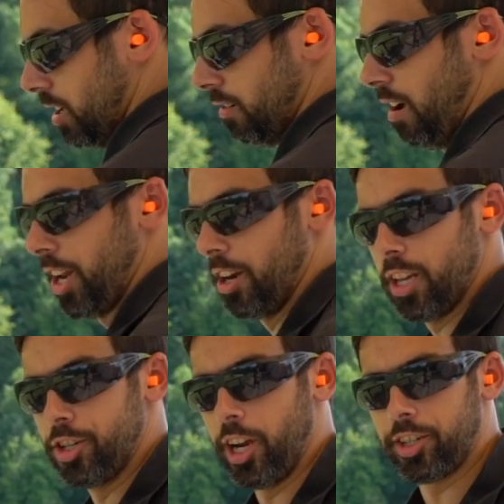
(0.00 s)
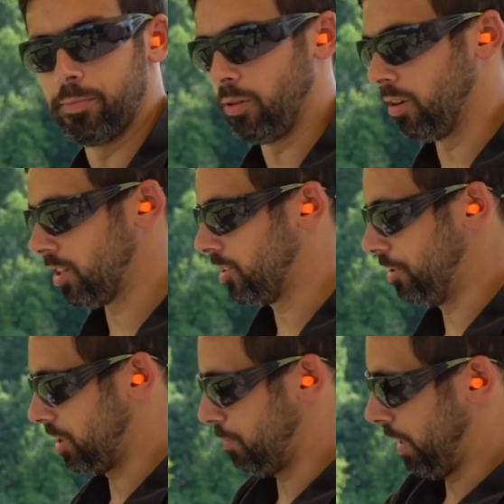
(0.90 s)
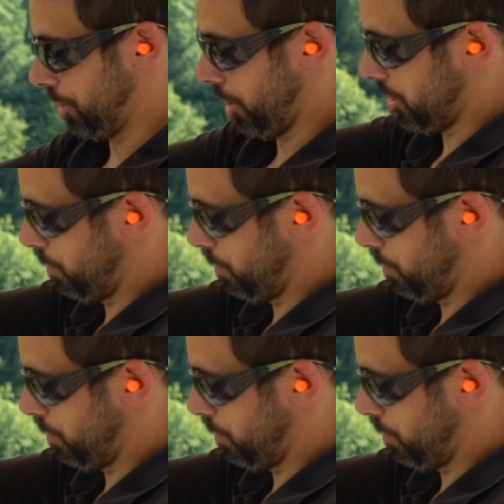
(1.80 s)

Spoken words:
right under the ejection port. So there's a big ejection